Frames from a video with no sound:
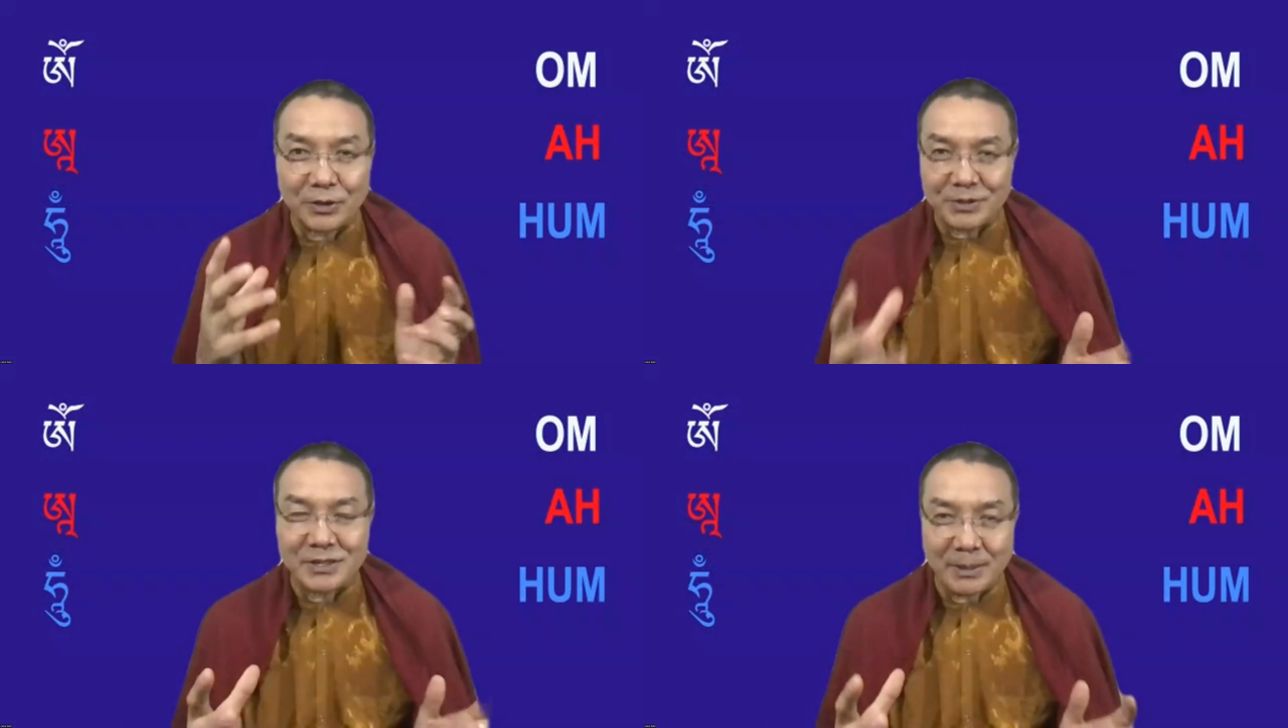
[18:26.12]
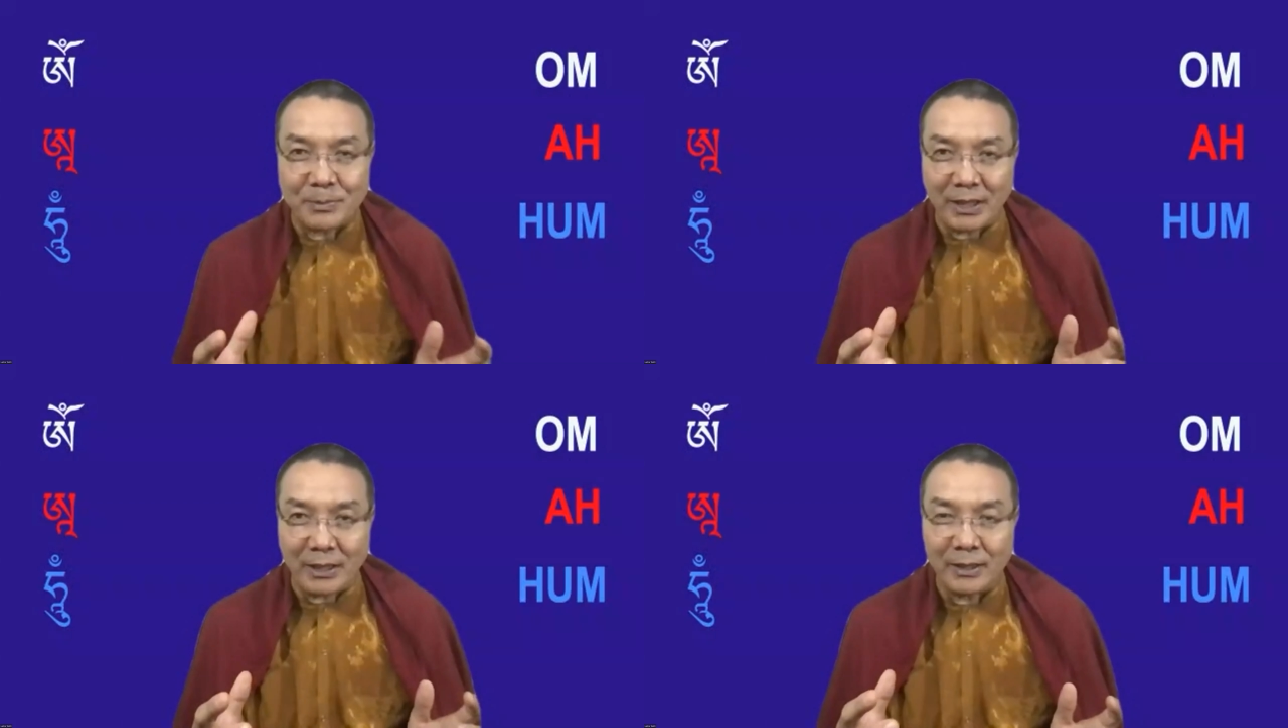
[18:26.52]
on
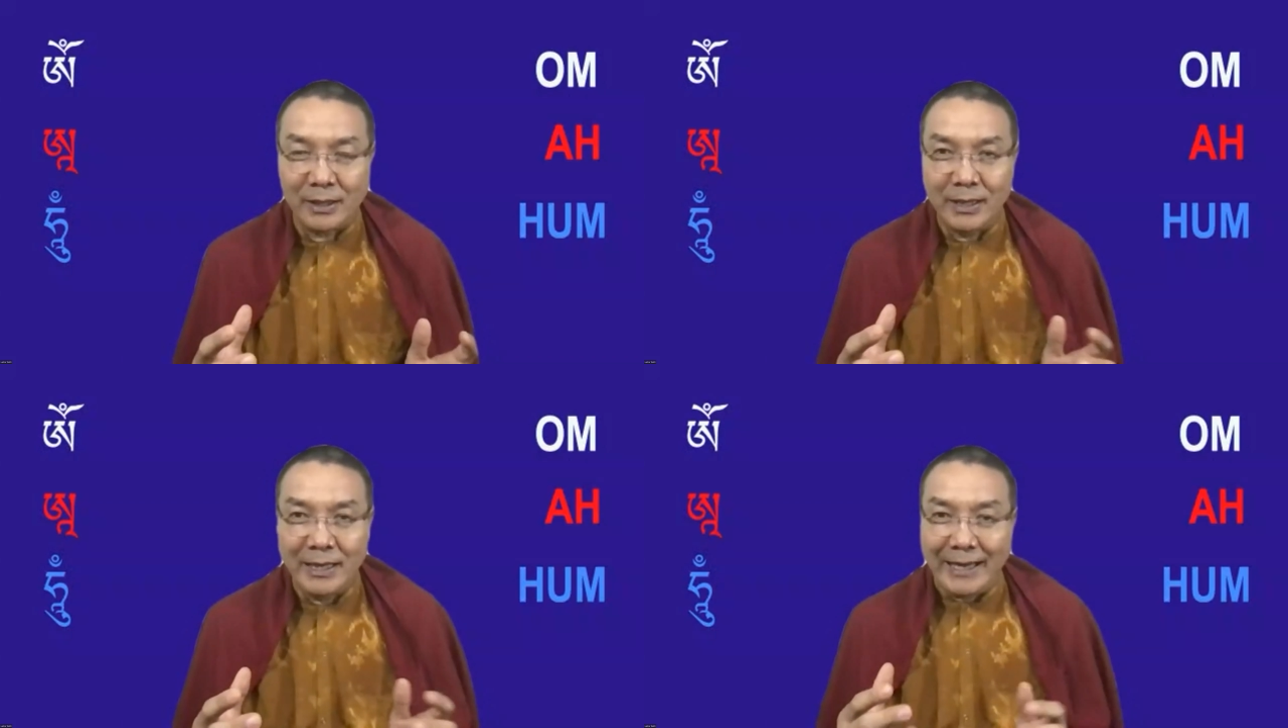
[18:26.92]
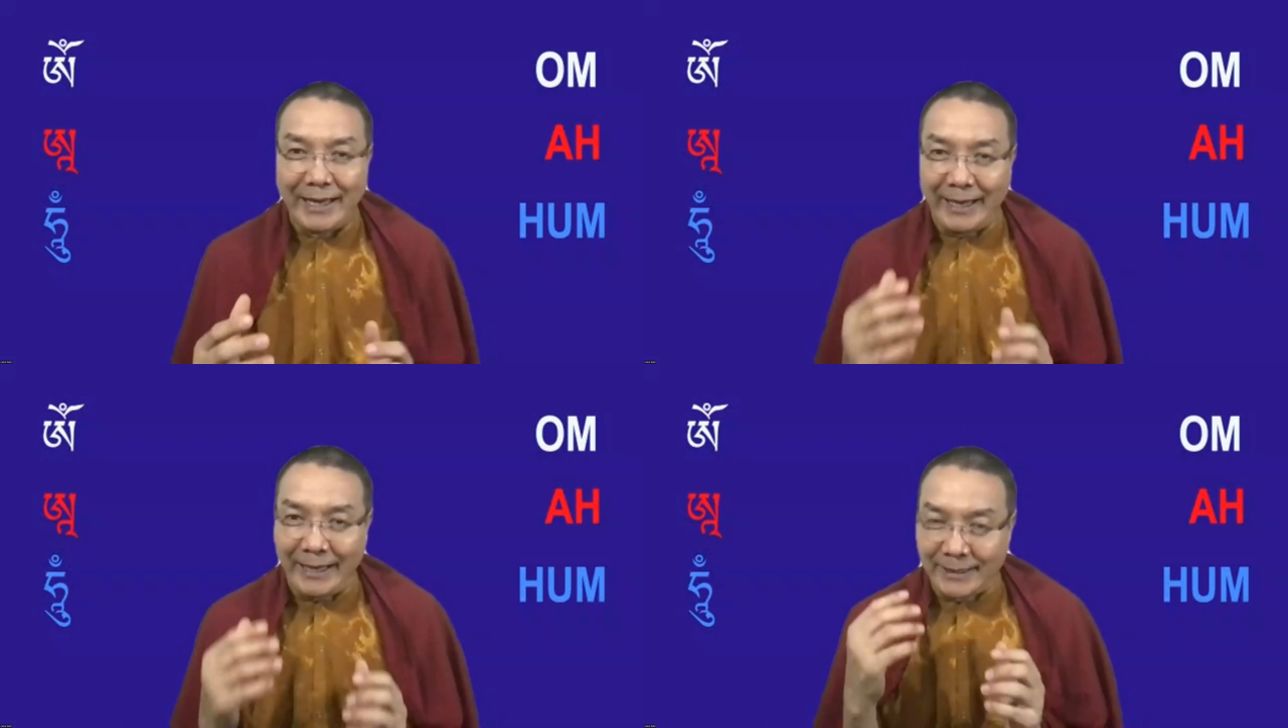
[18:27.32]
something,
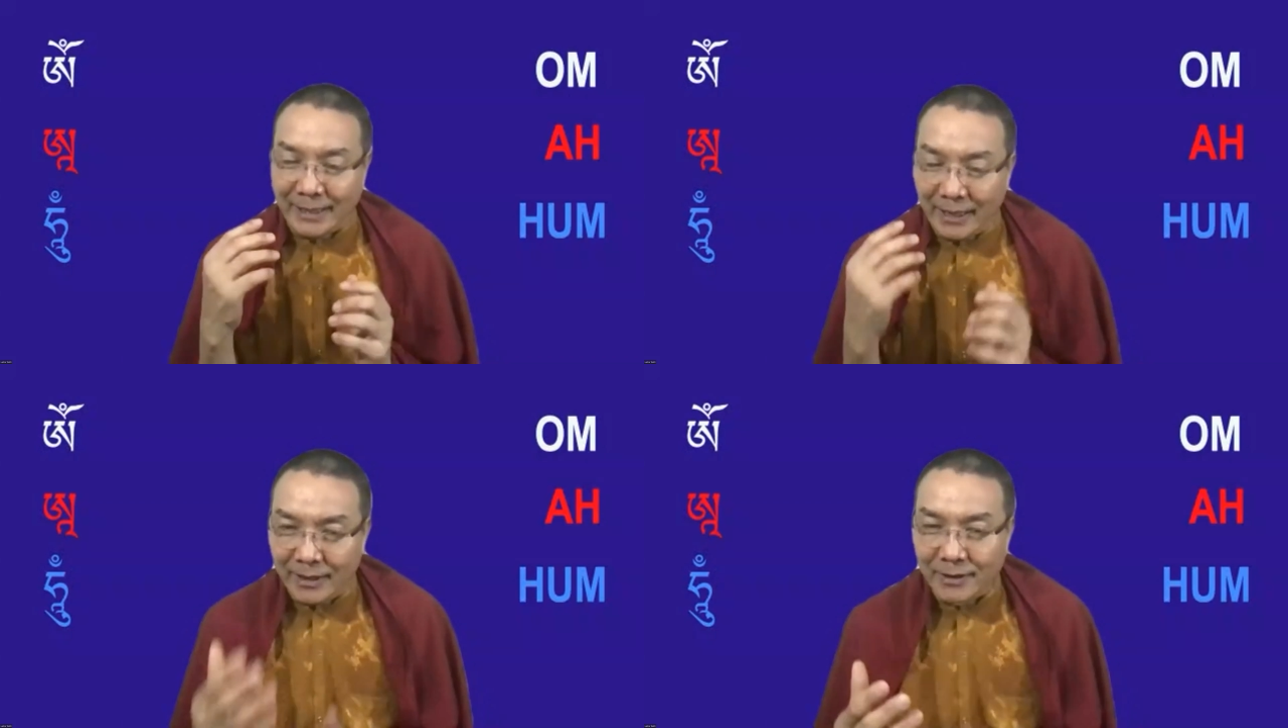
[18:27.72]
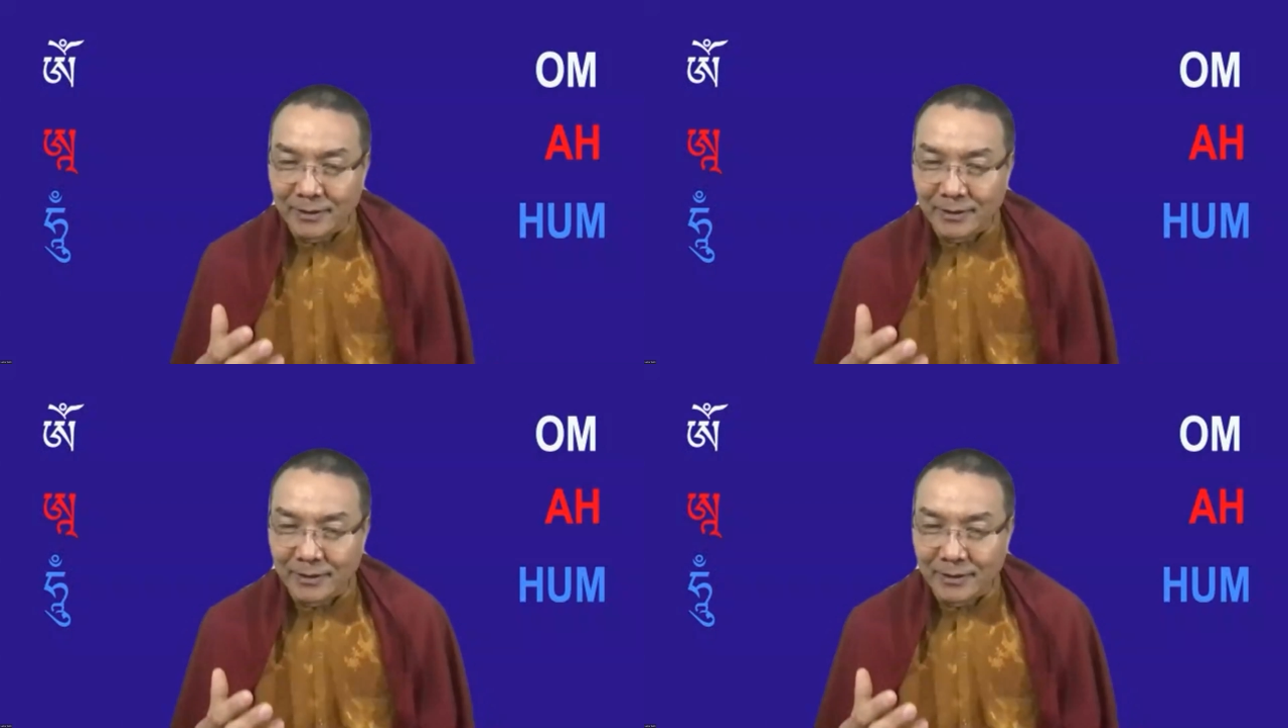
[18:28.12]
and
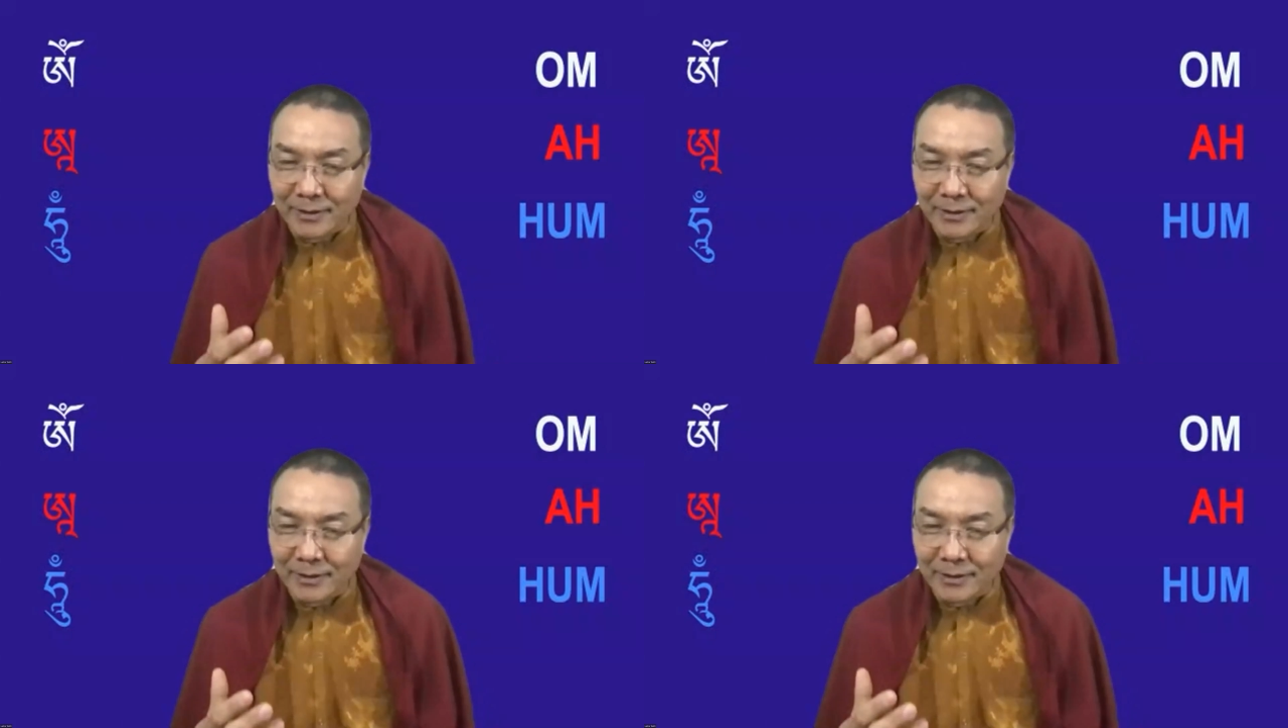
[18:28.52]
then